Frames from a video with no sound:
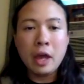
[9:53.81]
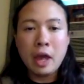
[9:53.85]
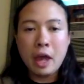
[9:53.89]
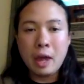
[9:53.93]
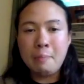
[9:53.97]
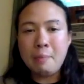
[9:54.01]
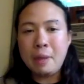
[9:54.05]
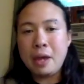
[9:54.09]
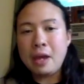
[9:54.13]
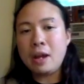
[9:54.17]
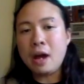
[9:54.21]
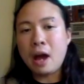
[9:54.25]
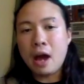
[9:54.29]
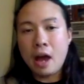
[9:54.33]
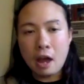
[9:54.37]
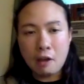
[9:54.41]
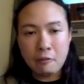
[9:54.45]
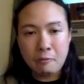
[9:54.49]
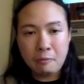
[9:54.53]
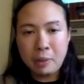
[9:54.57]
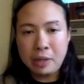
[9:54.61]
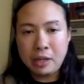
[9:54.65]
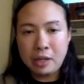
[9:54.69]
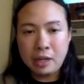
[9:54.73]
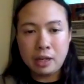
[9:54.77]
It may not
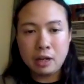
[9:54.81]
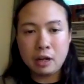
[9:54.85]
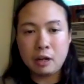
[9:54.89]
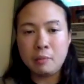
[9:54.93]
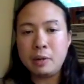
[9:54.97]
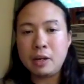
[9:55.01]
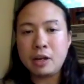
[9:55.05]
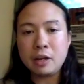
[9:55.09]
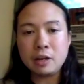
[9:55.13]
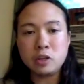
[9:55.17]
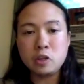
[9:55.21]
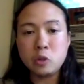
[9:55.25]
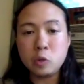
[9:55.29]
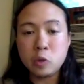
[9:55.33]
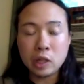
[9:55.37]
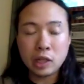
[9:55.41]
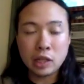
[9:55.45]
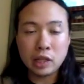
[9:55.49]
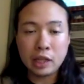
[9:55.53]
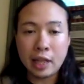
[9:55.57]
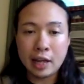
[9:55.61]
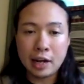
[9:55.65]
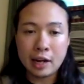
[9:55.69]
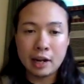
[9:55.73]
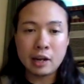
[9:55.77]
have been here because you
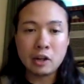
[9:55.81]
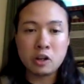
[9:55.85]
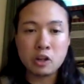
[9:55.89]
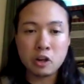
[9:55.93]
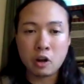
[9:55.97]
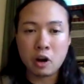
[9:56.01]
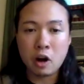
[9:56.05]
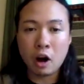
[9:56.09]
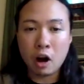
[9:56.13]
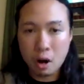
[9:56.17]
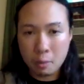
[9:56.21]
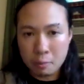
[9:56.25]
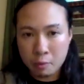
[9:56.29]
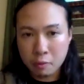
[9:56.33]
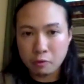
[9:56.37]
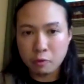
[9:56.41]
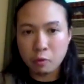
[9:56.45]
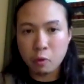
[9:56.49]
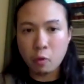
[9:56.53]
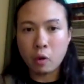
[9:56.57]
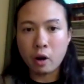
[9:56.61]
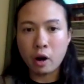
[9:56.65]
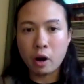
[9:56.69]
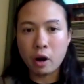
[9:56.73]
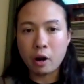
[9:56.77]
didn't let it into your heart
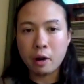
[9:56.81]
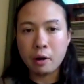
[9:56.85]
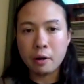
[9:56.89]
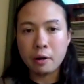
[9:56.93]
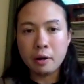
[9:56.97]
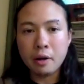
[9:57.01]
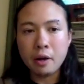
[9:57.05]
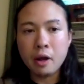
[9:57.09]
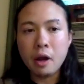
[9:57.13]
before,